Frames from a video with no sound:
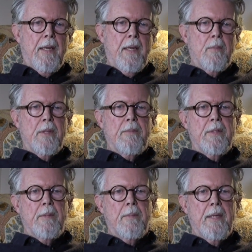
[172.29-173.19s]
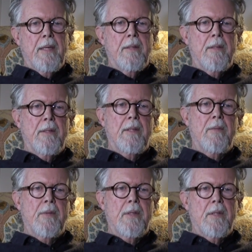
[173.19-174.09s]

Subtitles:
it would have inspired her to different